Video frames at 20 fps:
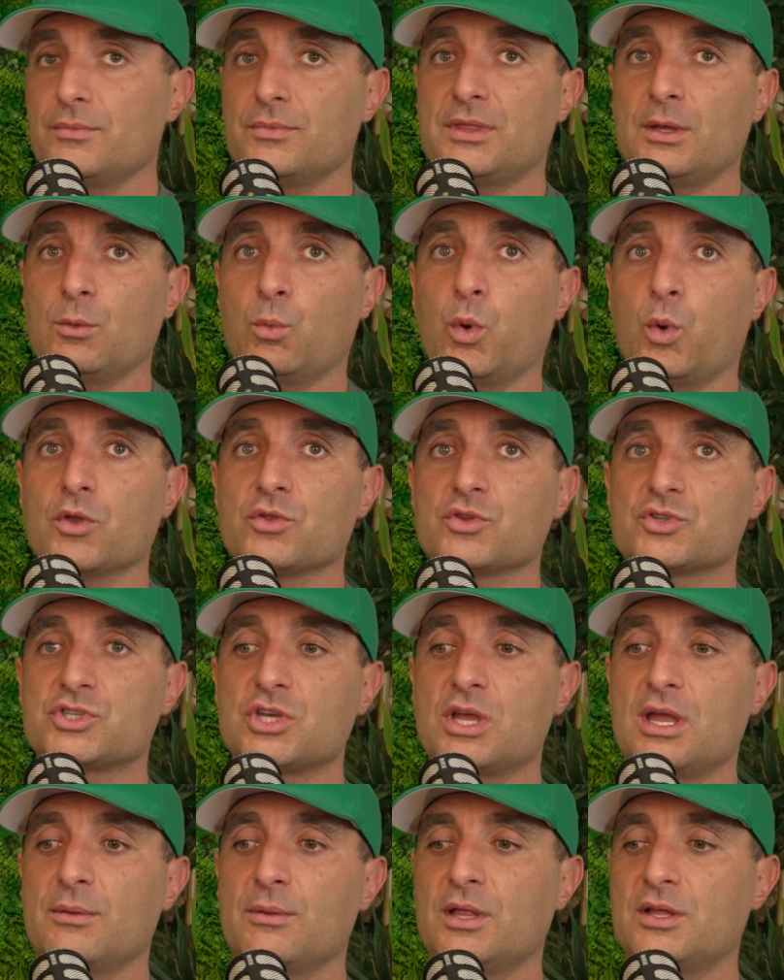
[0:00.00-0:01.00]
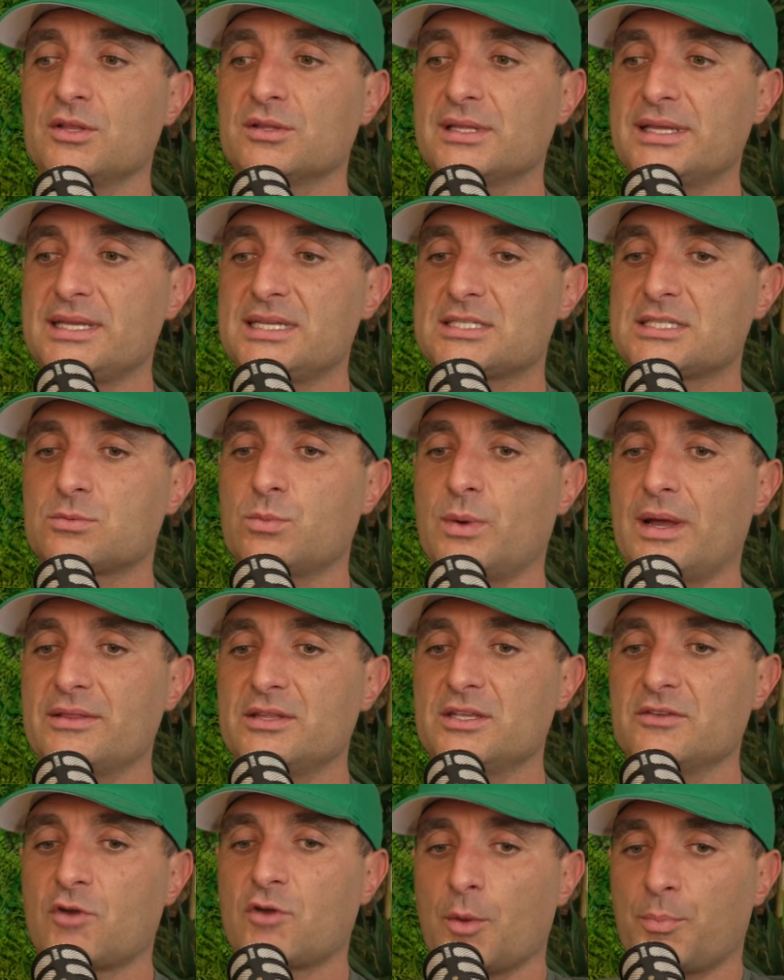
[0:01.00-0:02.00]
they want to at least when
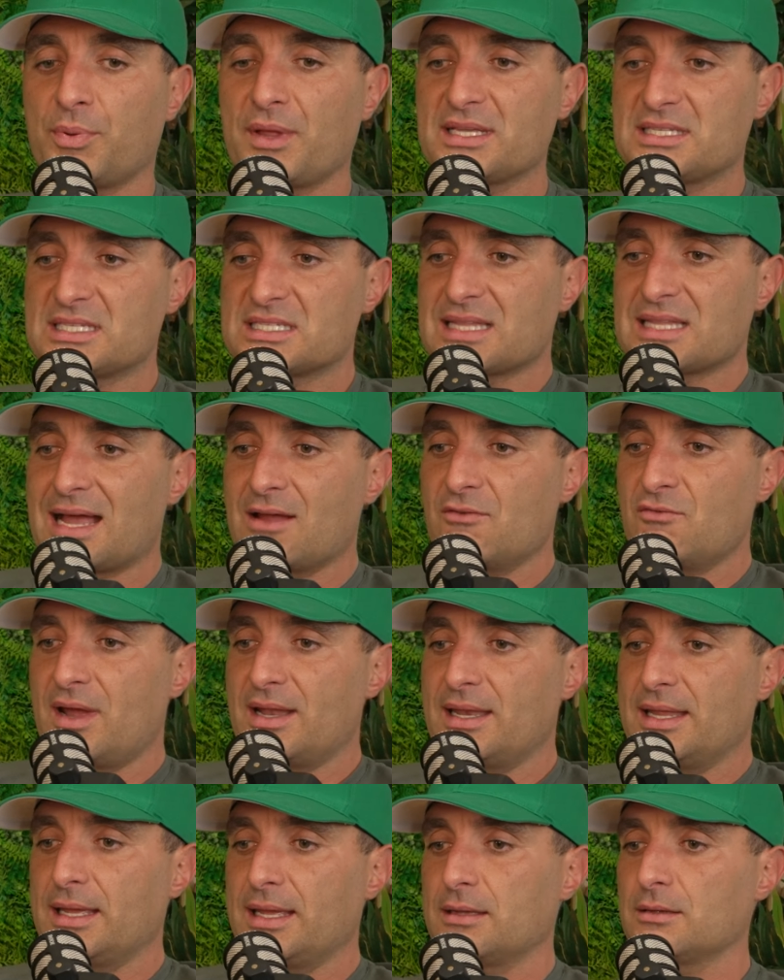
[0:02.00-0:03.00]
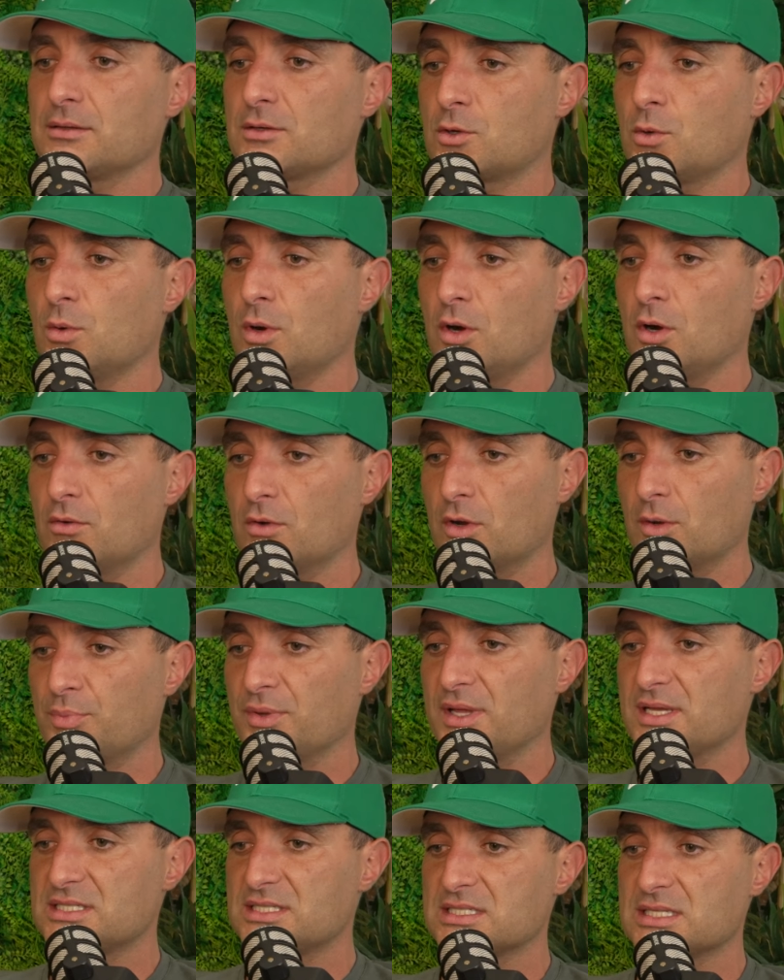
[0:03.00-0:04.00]
you've got places like Reddit and Quora and
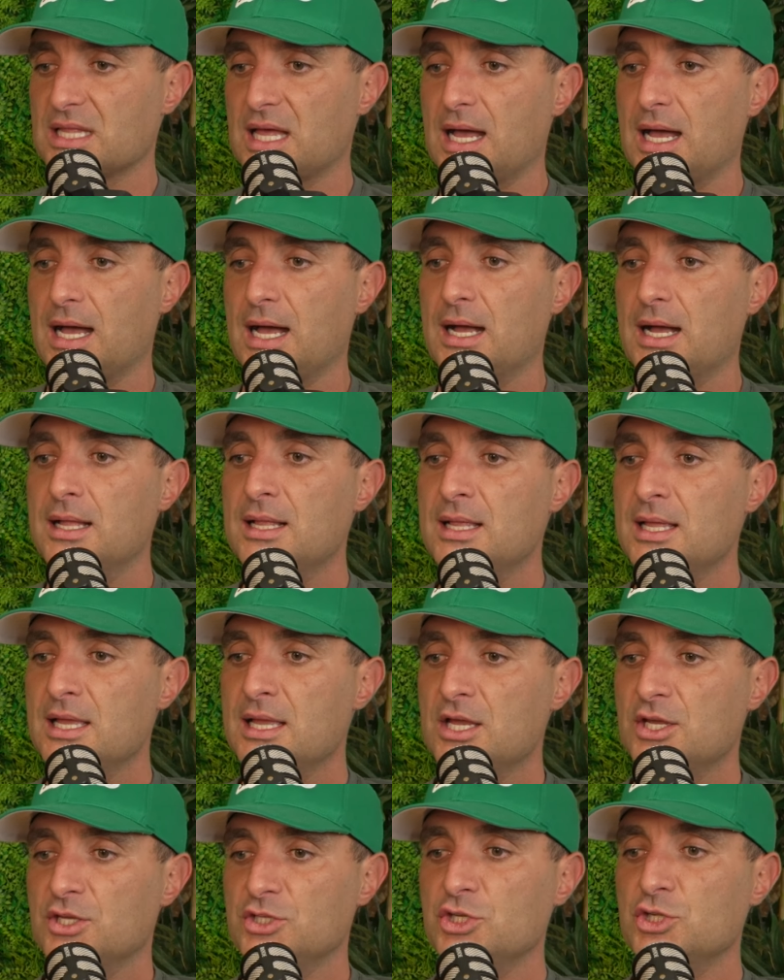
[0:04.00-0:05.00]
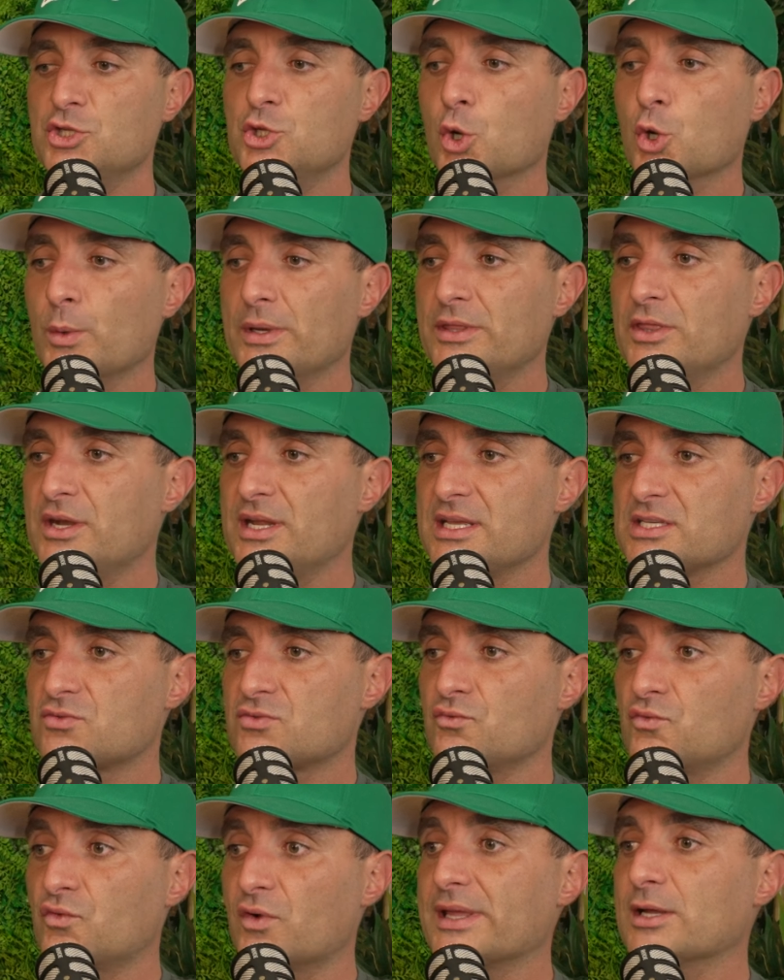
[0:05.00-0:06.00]
places like that, you knowing that it's
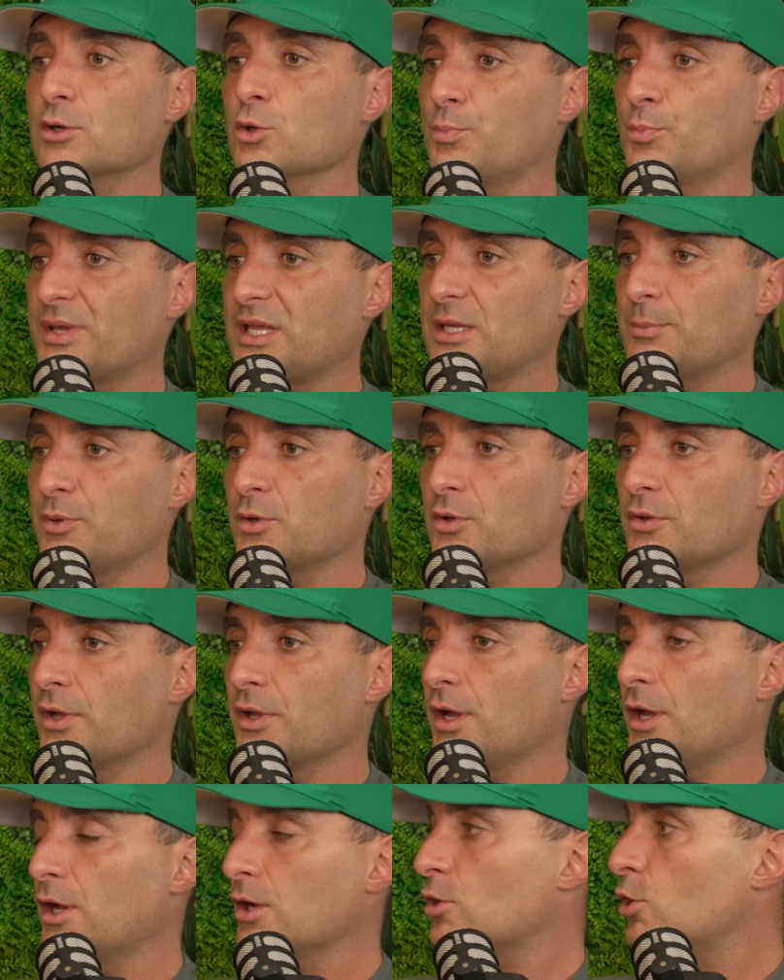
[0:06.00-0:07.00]
real people that are